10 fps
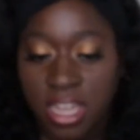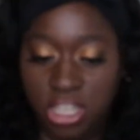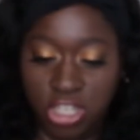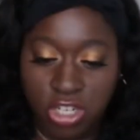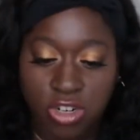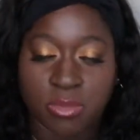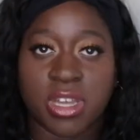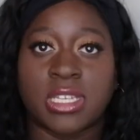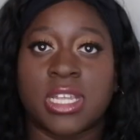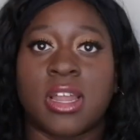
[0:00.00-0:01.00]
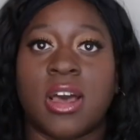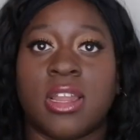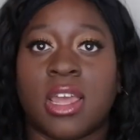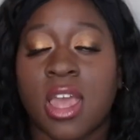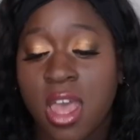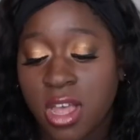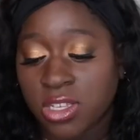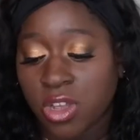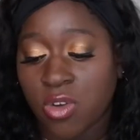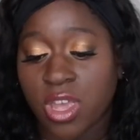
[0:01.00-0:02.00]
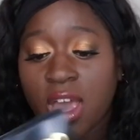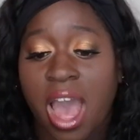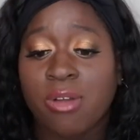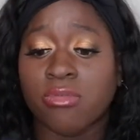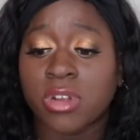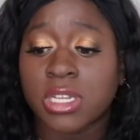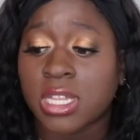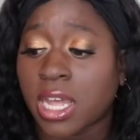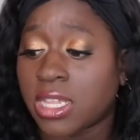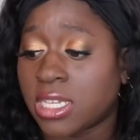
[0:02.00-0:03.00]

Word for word: like sugar mixed in honey. So yeah, I really like